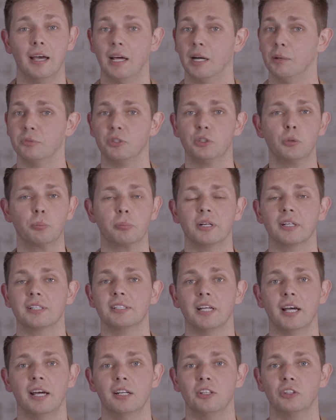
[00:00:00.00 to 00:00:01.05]
and I'm super
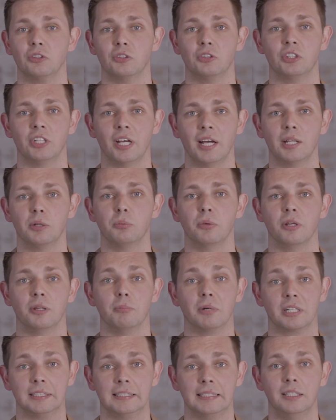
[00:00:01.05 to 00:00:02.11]
excited to chat
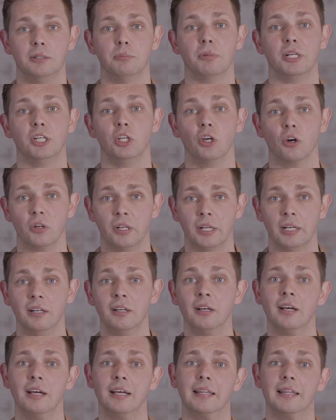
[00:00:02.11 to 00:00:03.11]
with Martin Magnone,